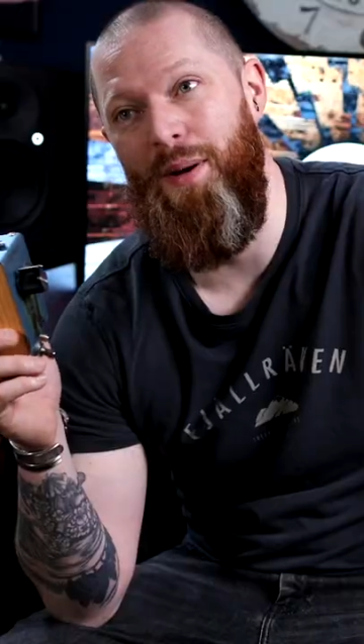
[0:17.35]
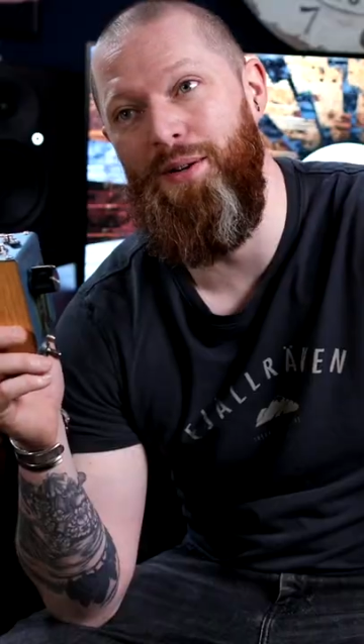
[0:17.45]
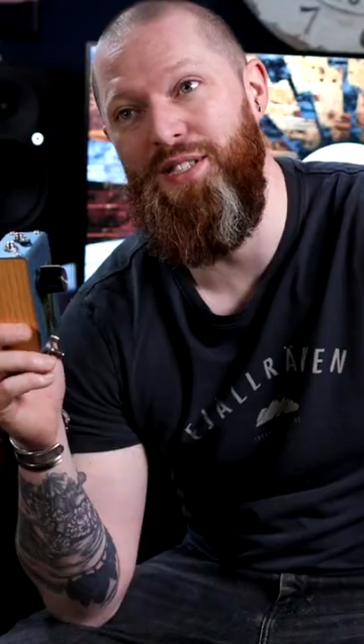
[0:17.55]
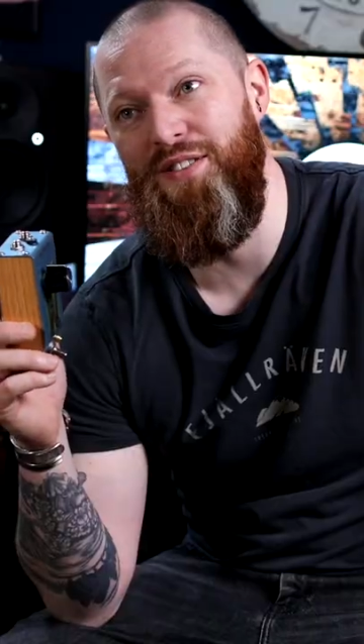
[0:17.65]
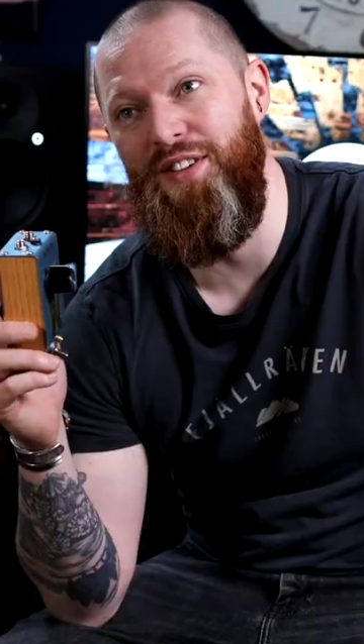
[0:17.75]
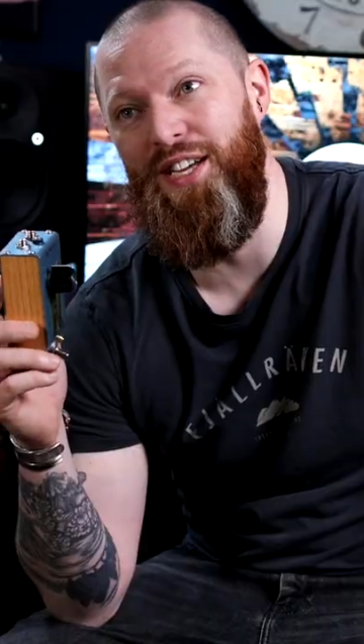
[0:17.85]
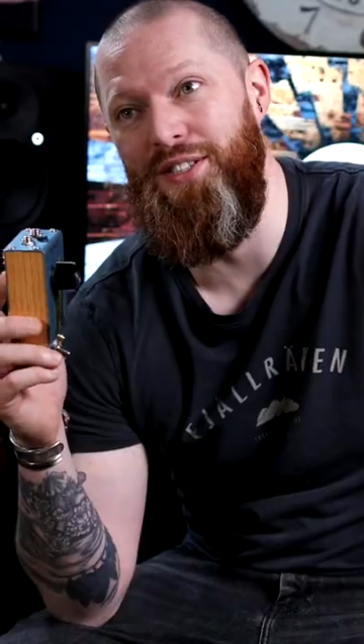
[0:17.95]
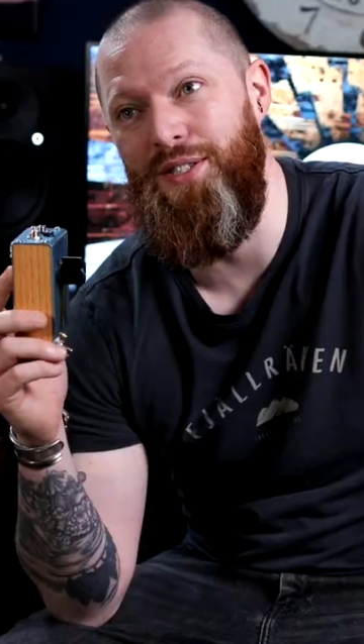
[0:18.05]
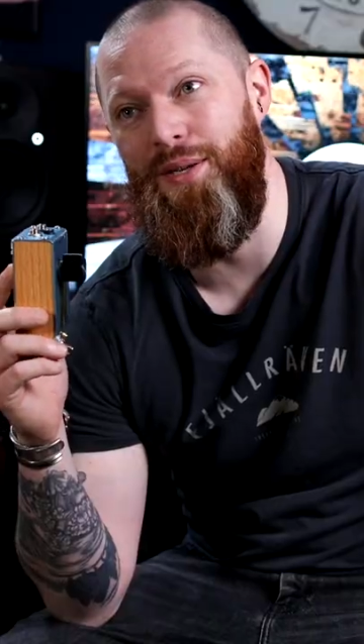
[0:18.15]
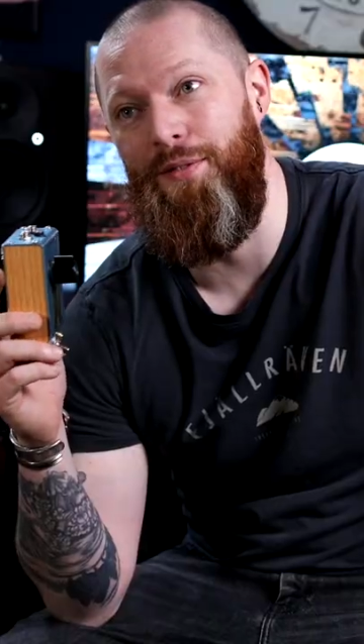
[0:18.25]
posting
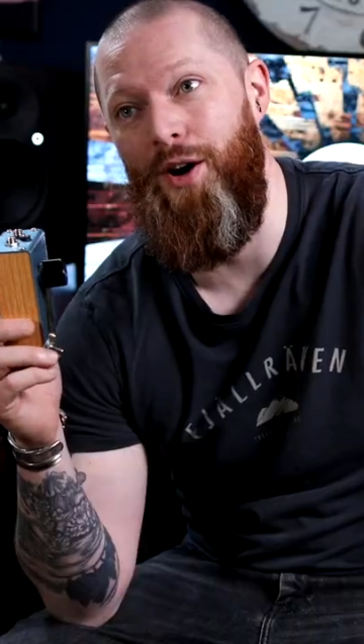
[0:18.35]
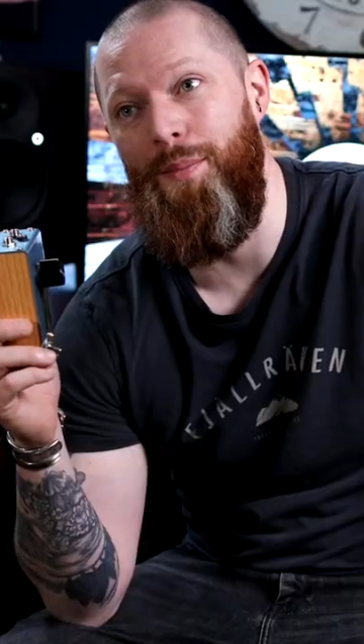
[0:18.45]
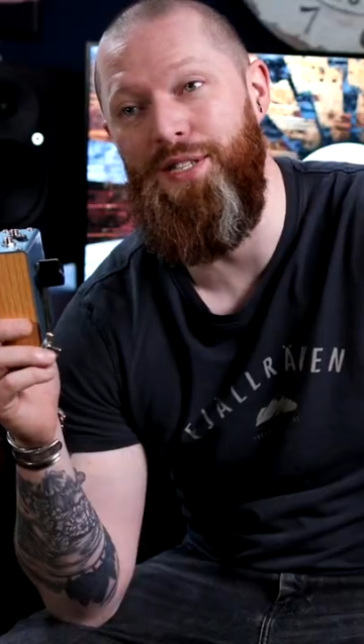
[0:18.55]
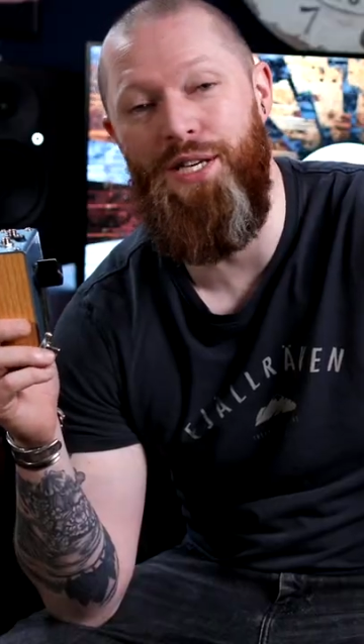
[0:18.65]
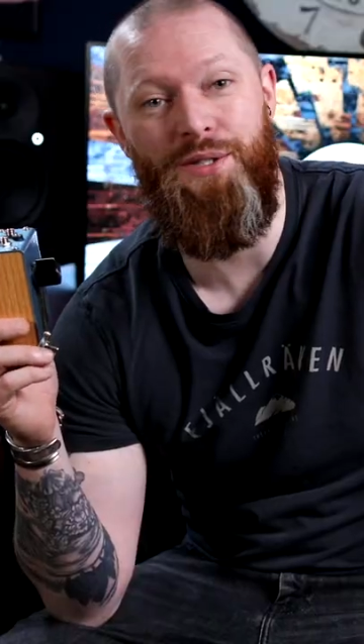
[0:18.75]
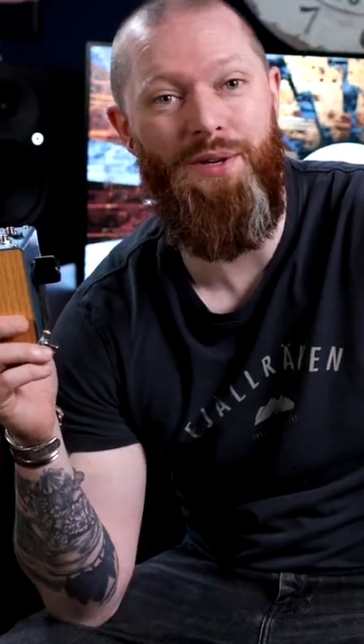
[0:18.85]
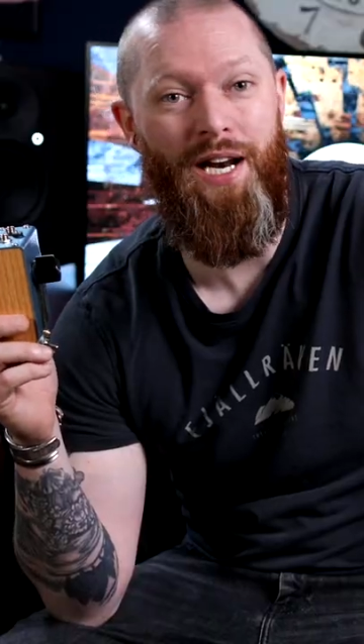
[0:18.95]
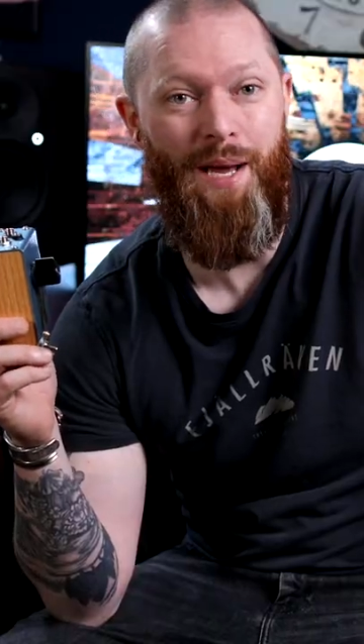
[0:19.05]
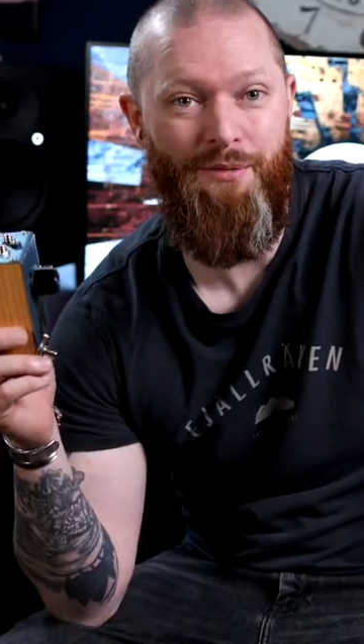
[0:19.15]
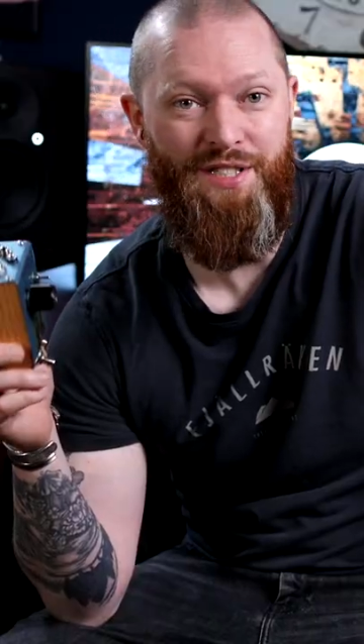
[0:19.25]
videos of some of our potential
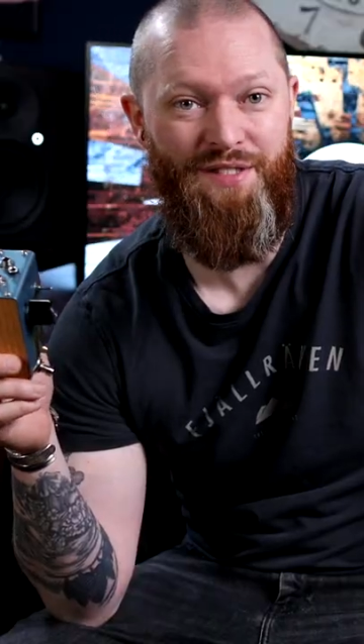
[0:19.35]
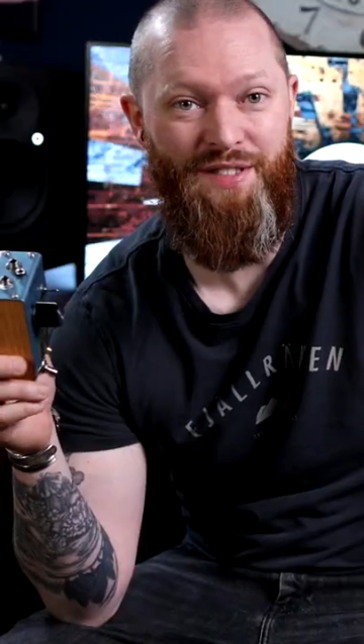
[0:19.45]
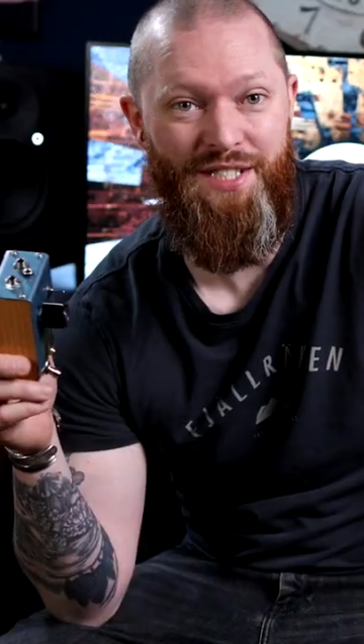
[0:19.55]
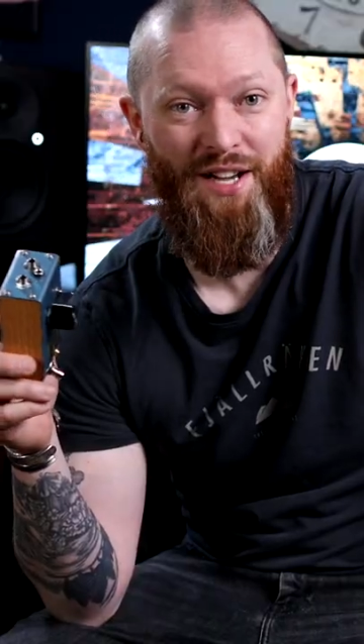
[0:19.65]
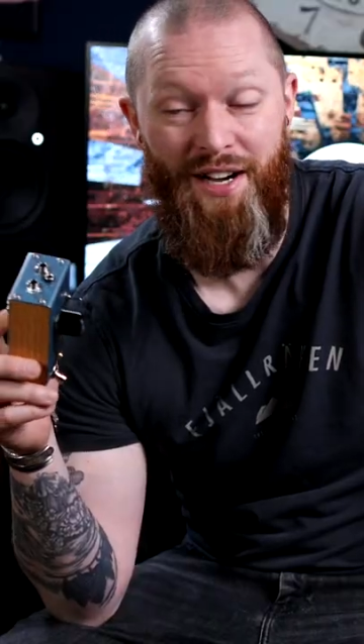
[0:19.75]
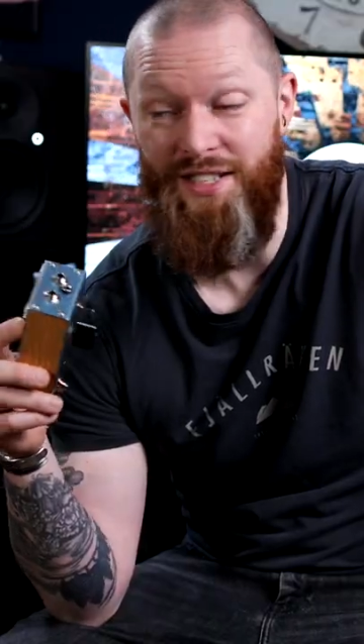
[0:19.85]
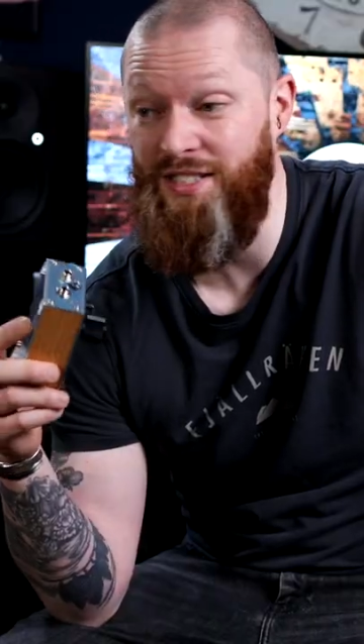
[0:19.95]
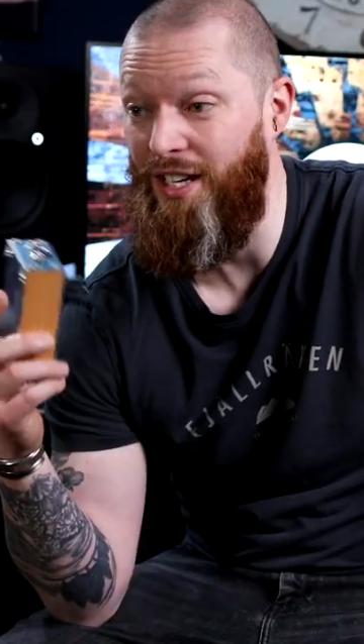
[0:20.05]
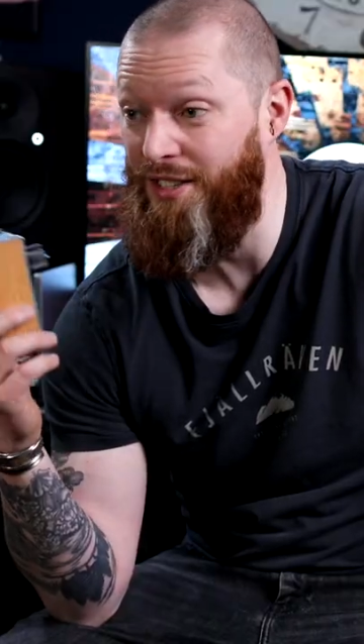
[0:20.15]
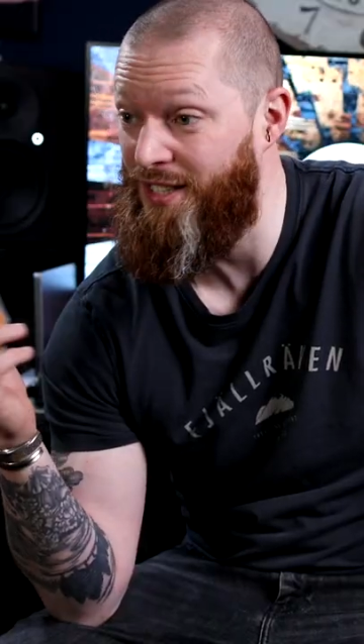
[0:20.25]
collaborative designs,
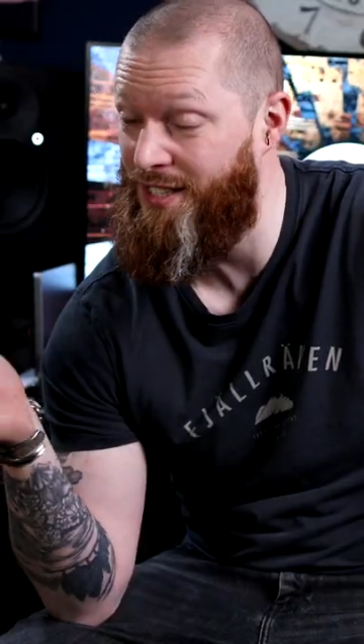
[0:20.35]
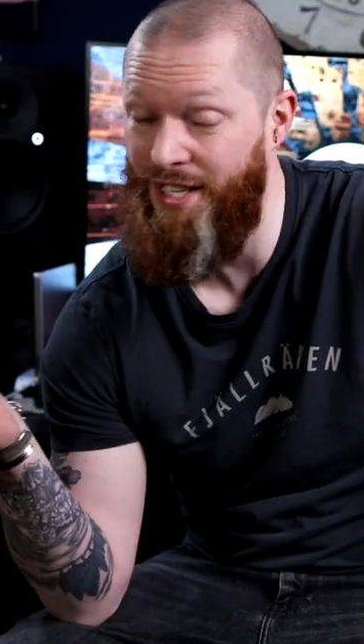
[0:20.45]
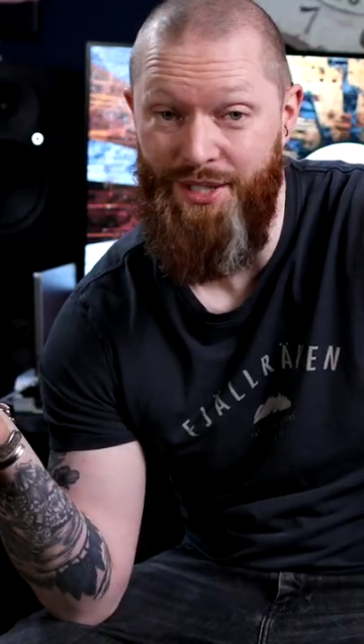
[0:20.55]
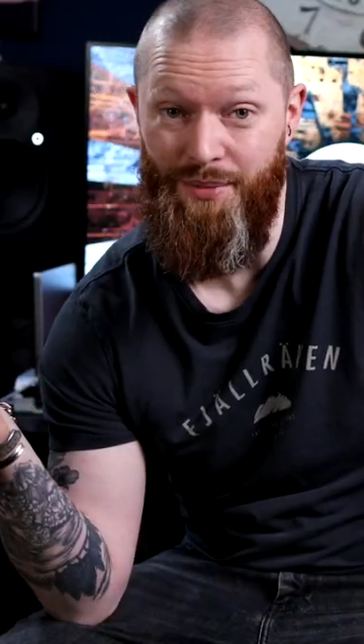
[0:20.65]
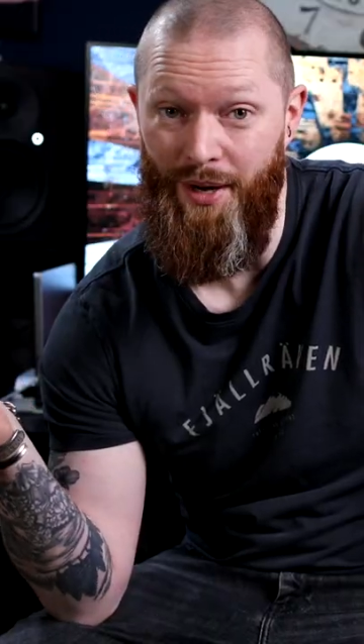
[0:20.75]
such as this